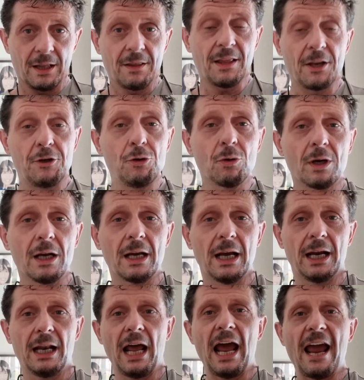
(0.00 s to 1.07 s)
that you can
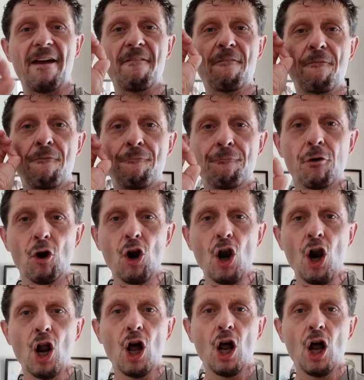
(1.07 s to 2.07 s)
get a full